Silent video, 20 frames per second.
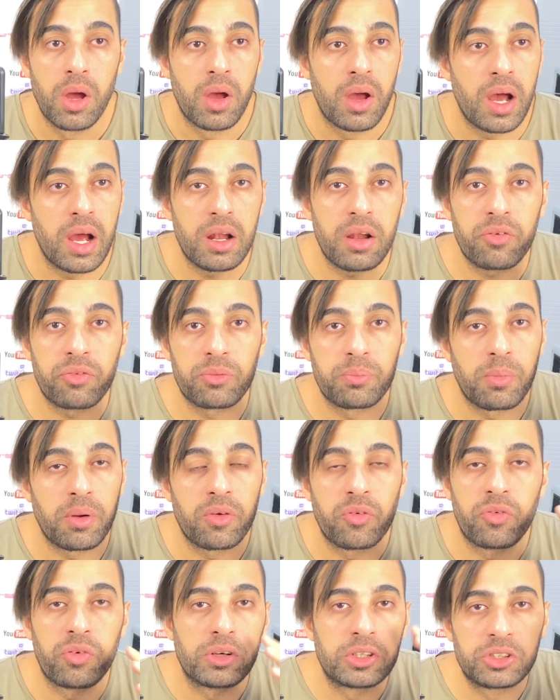I left my
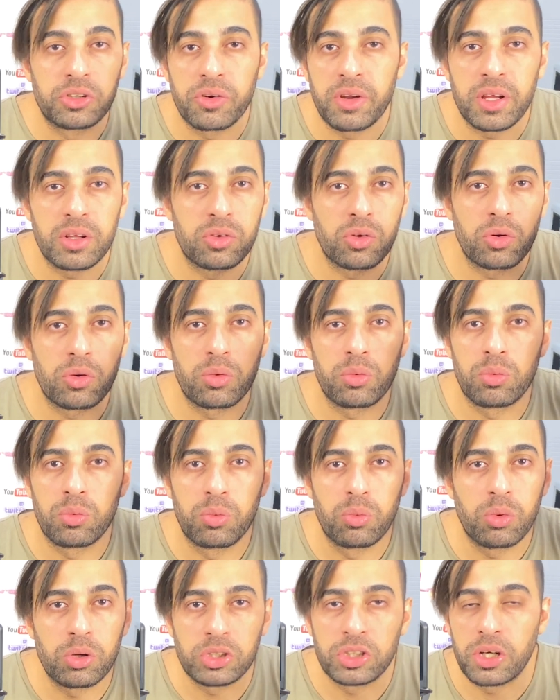refrigerator,
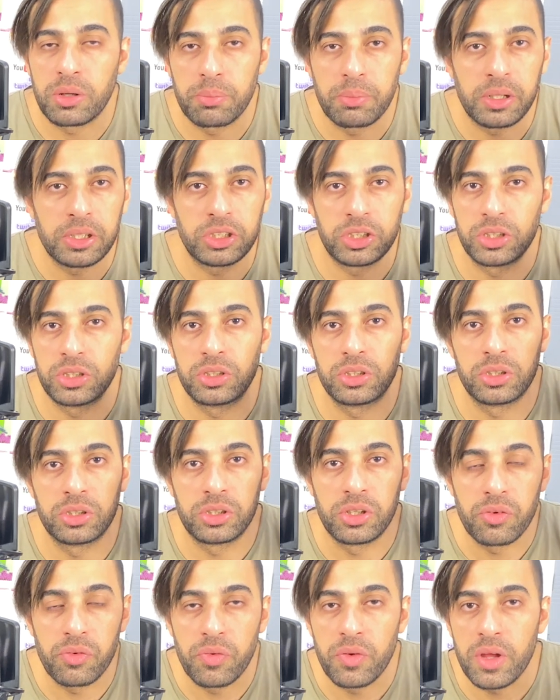washer machine,
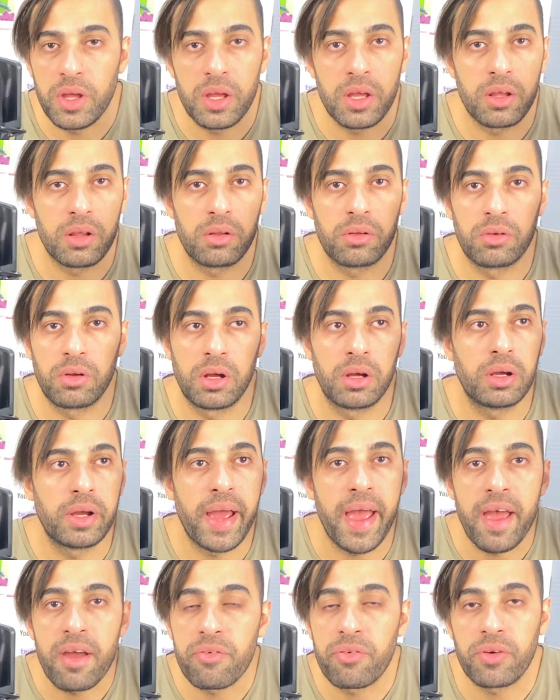TV,
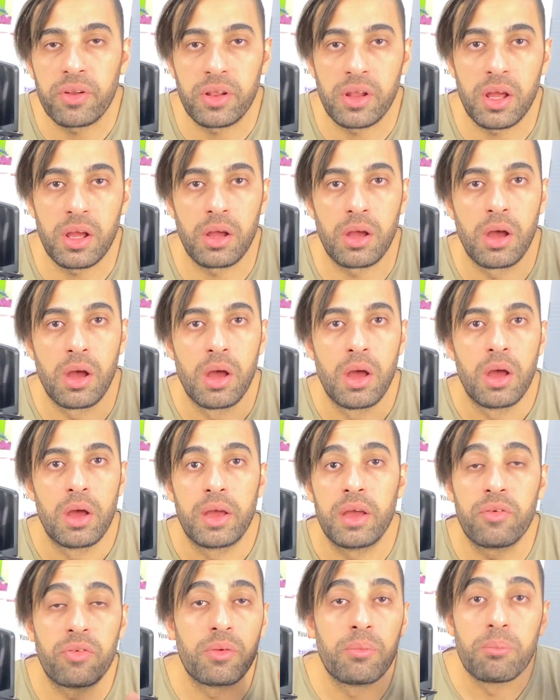everything,
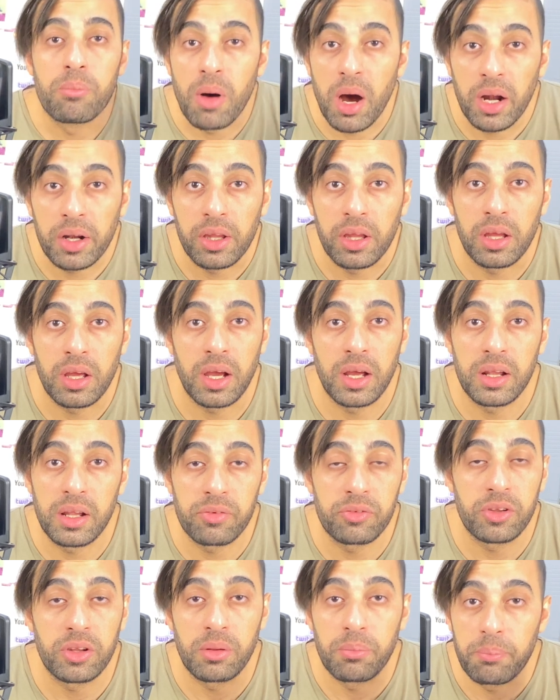even money, I
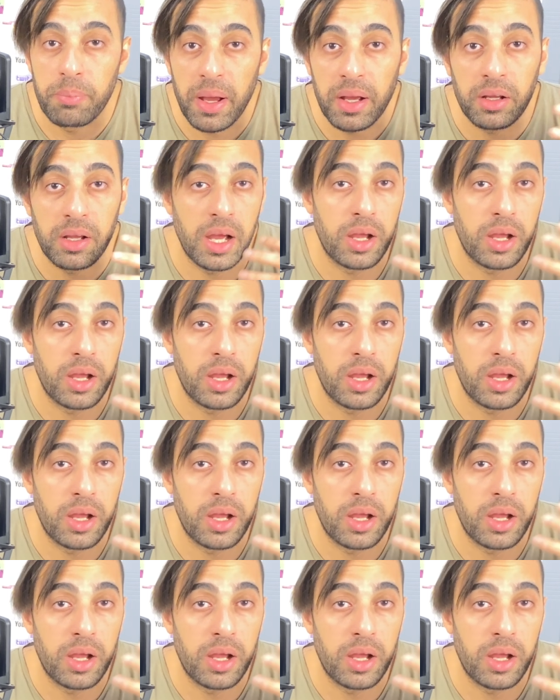left it in bank.